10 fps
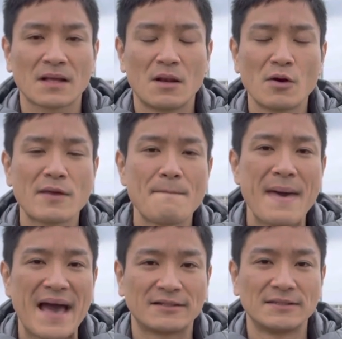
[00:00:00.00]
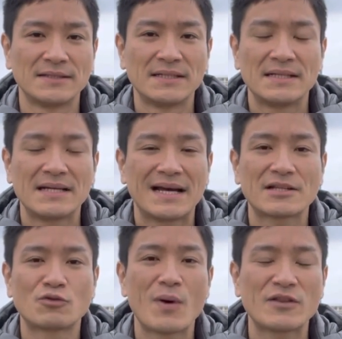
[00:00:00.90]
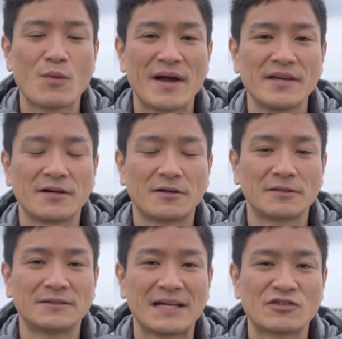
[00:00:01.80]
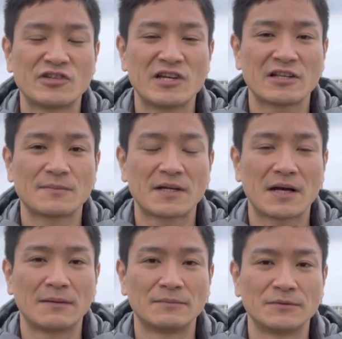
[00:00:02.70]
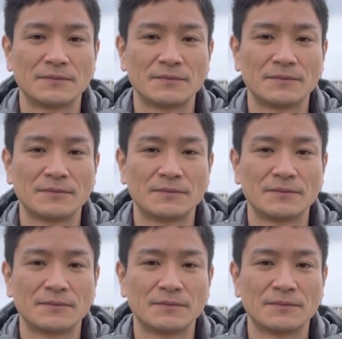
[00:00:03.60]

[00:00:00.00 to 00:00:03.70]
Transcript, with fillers: Looking back at the 21 year old that she has become,